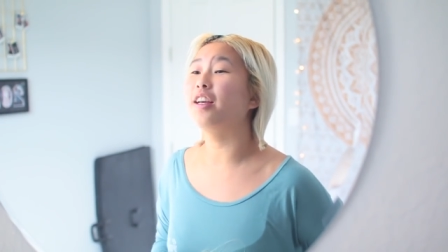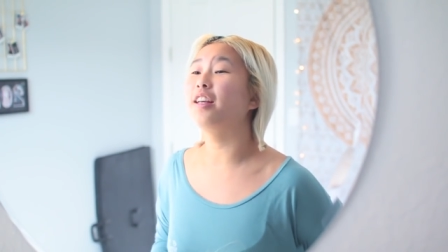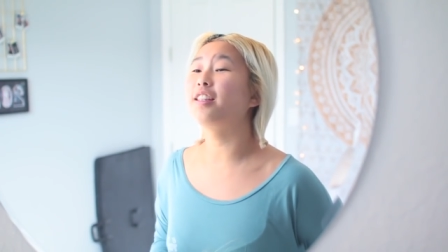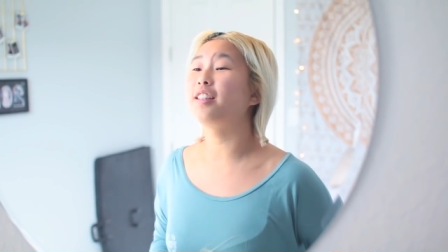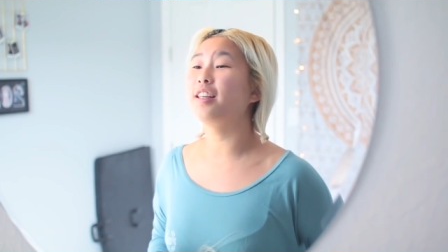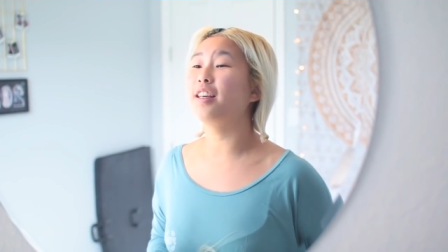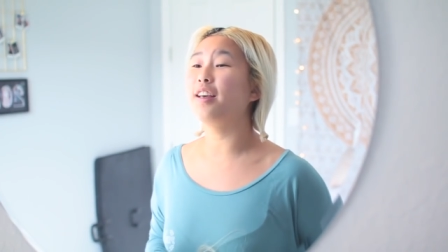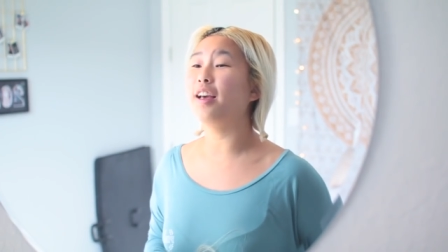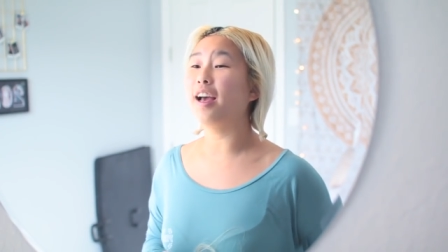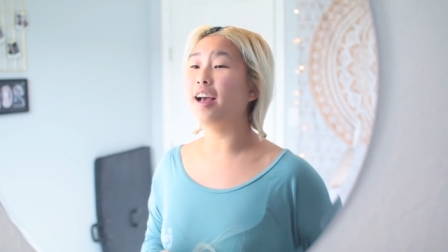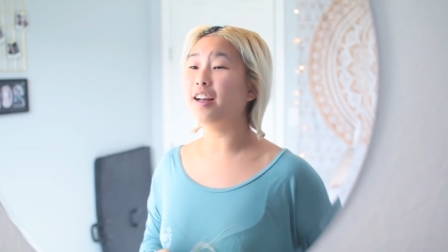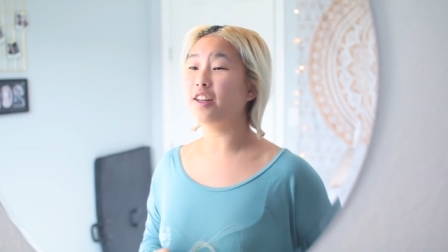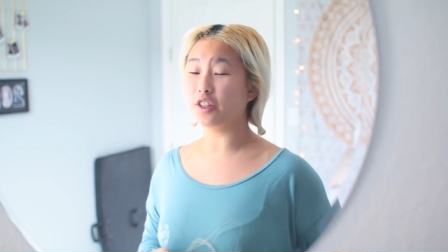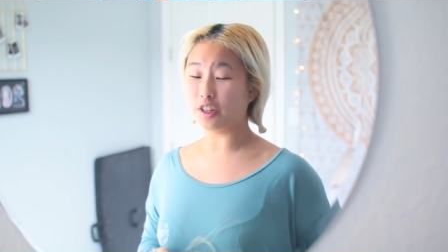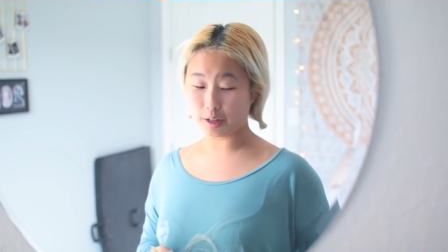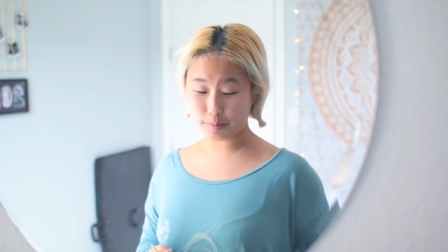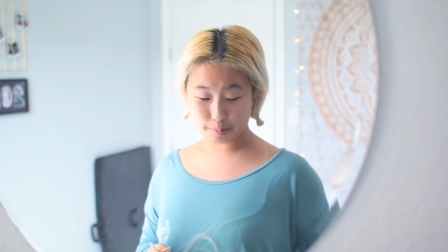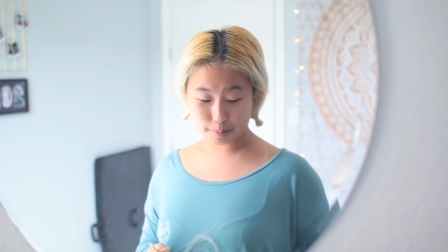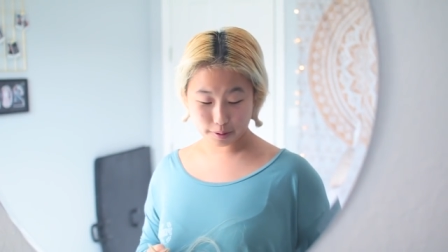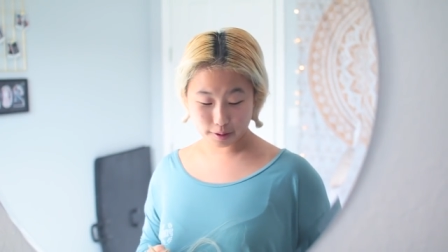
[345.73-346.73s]
it's e
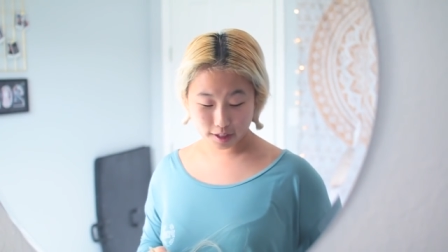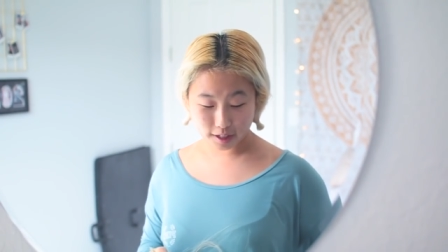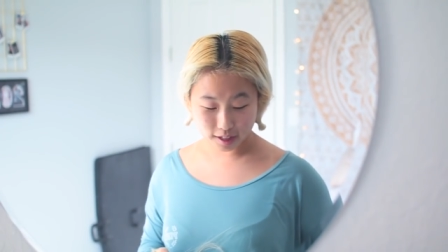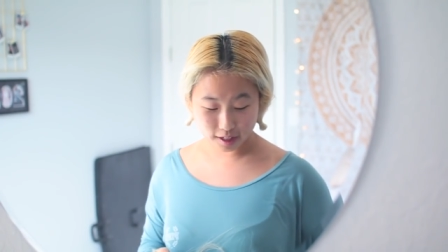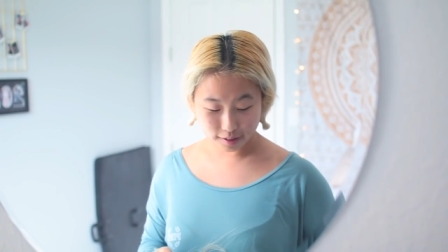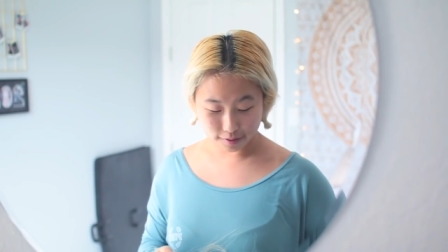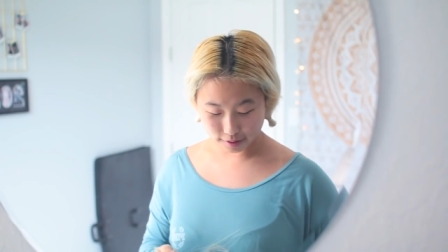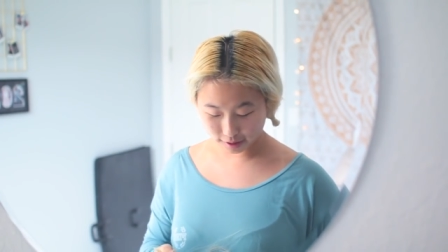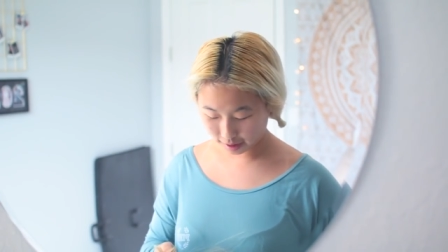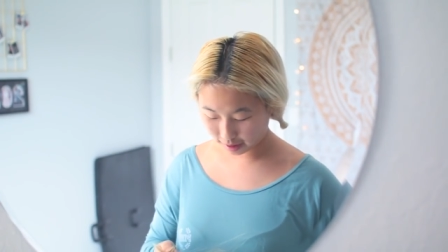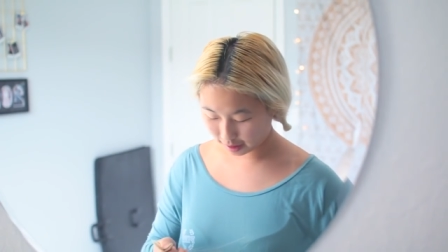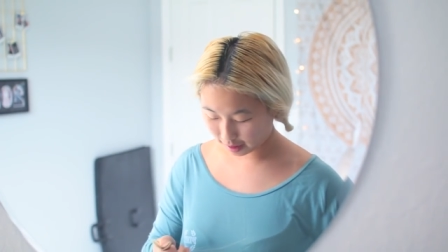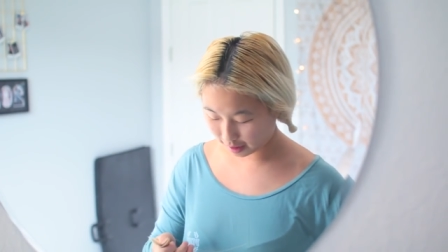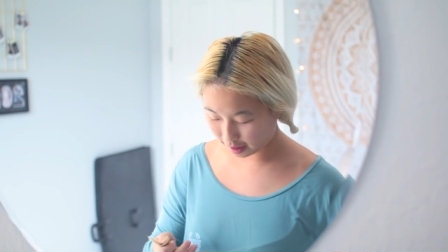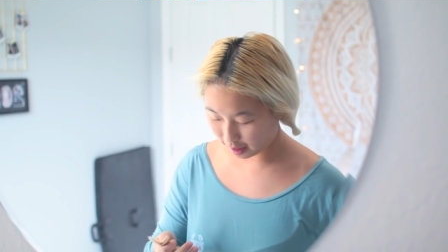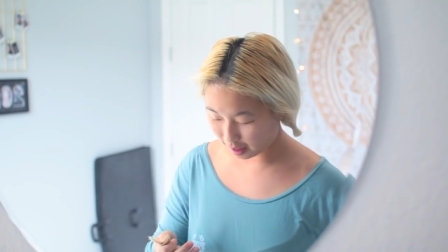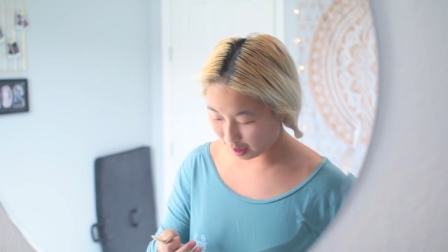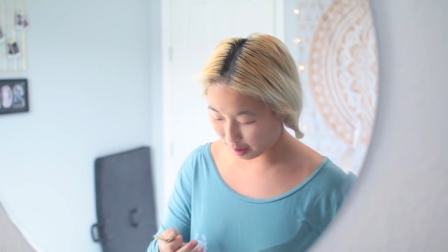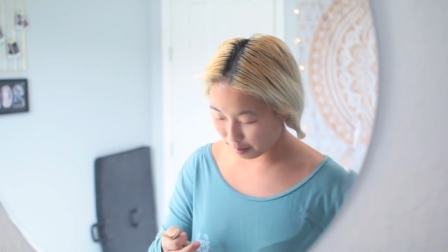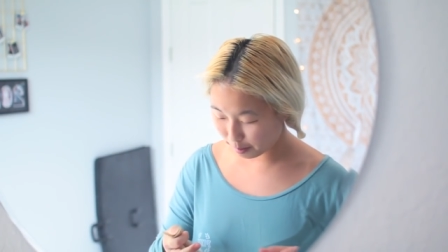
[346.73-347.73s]
actually pretty even.
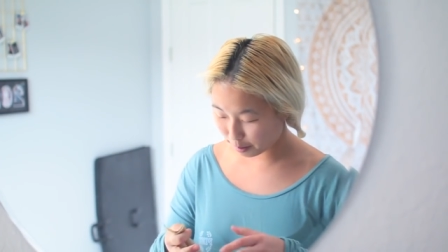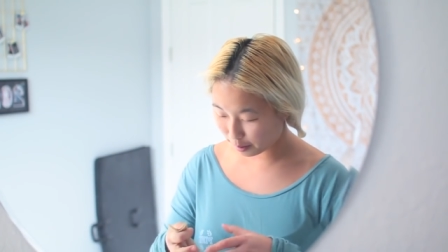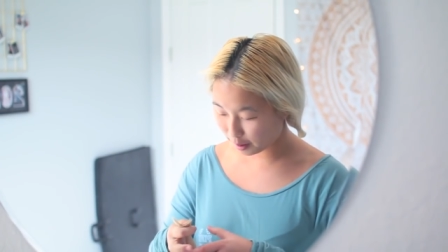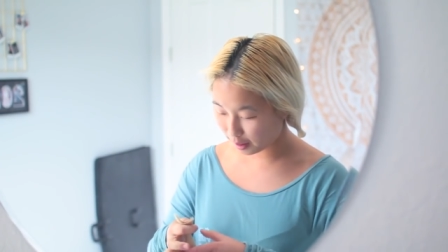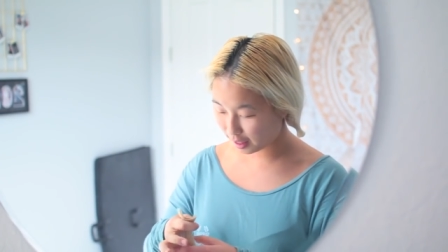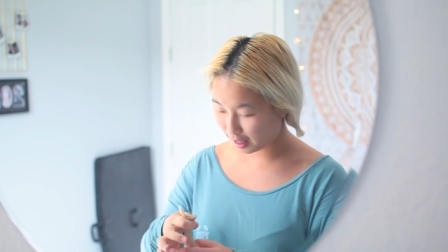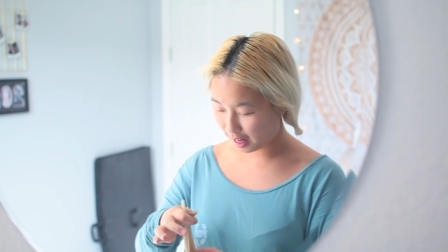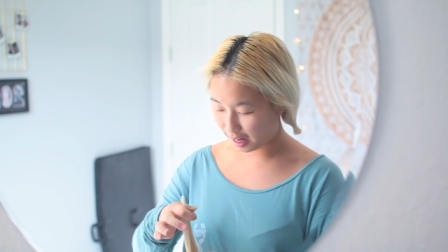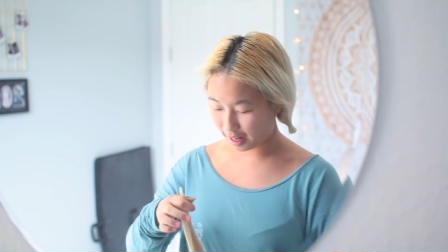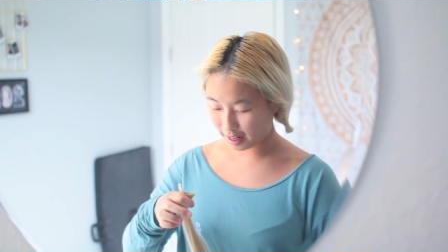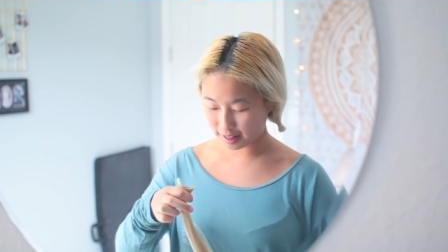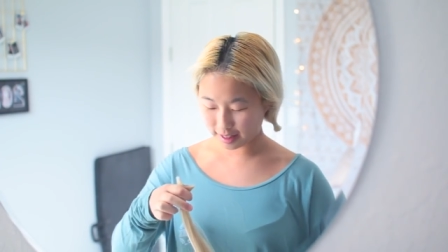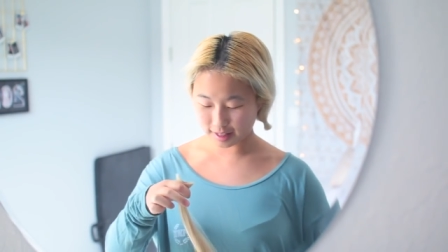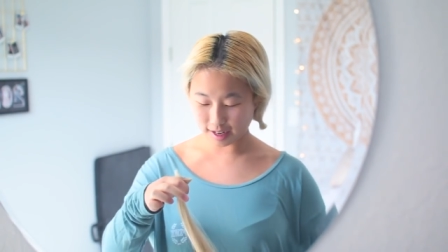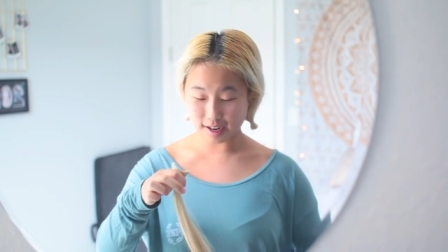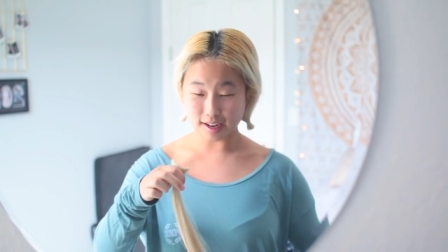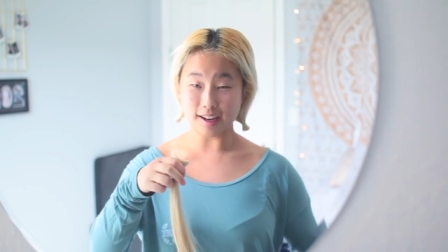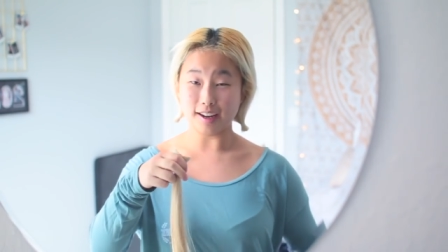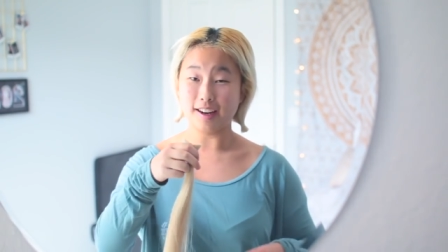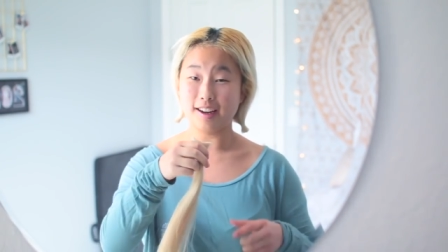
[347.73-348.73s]
I'm pretty
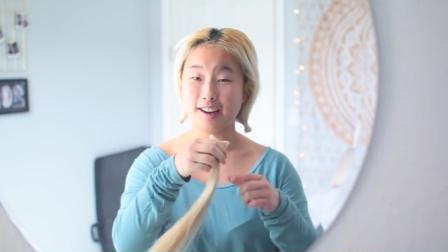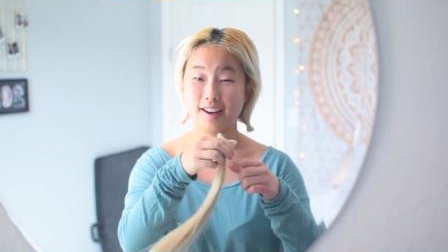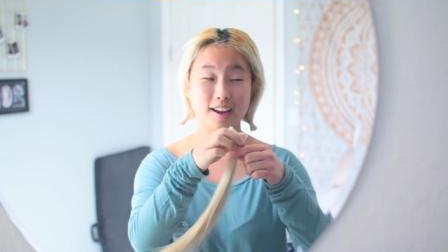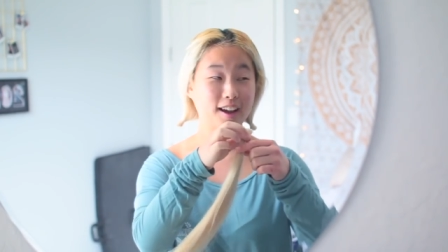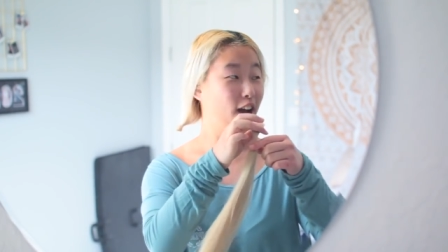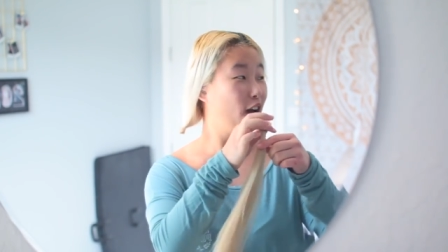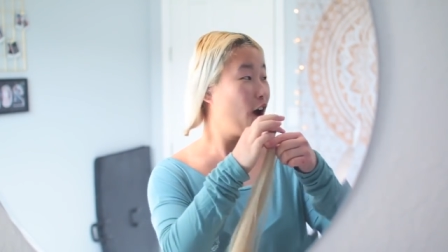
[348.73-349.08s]
excited.